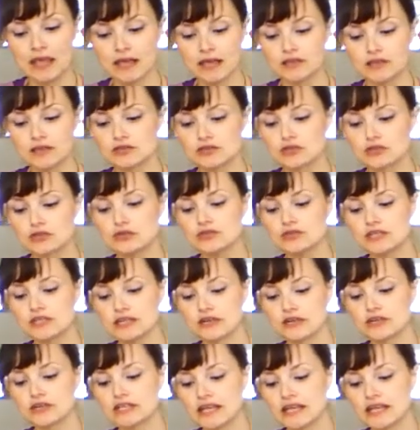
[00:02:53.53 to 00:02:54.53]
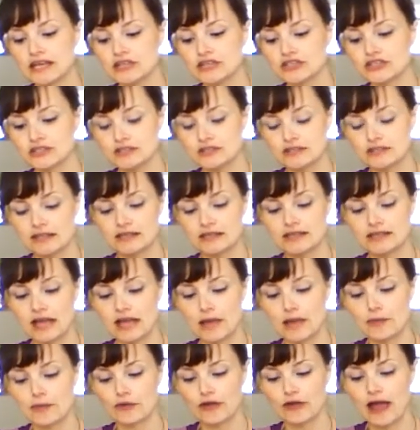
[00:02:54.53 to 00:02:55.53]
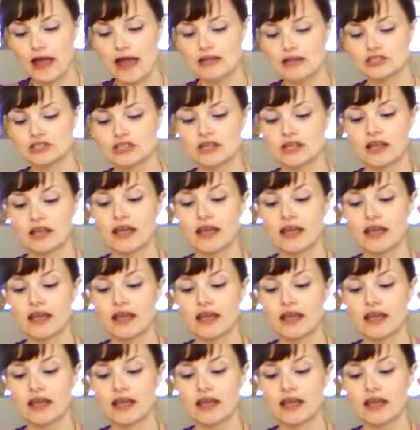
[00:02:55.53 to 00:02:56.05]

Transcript: It soothes irritations and diaper rash,